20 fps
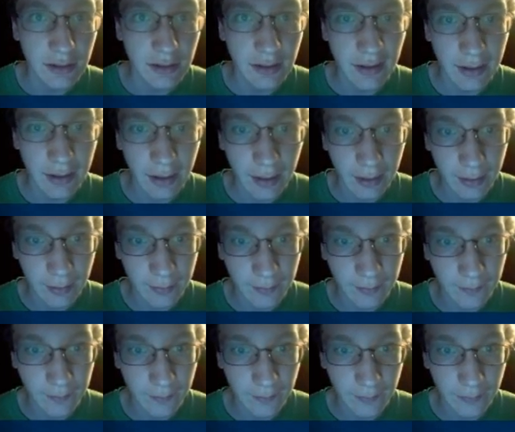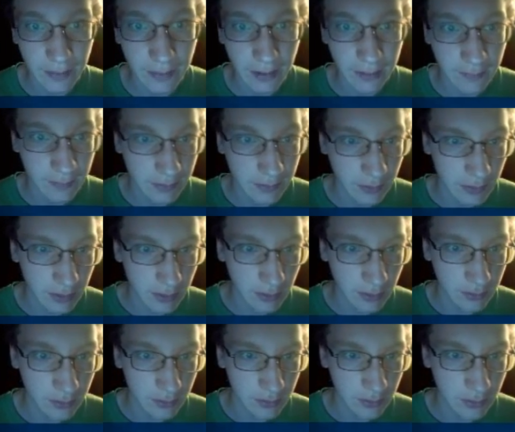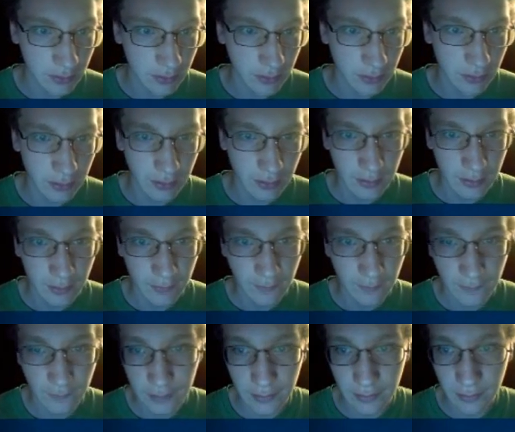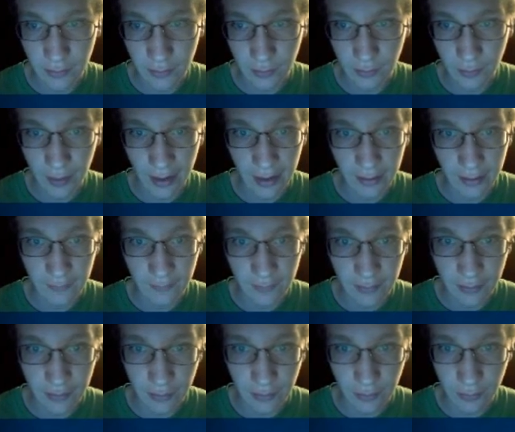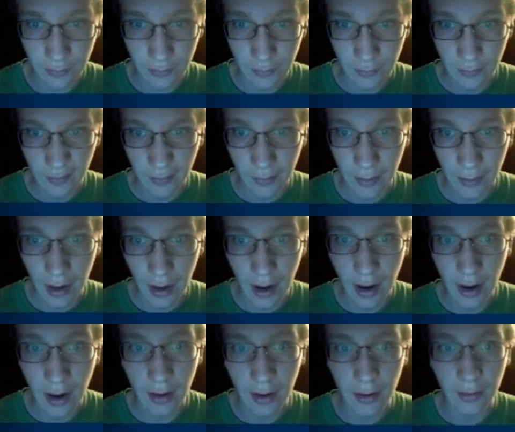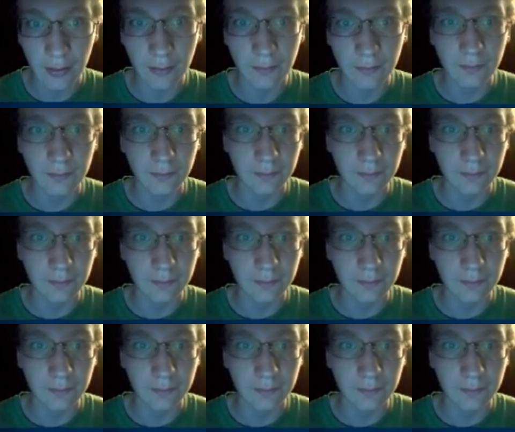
and then you can go to your video, add a video, add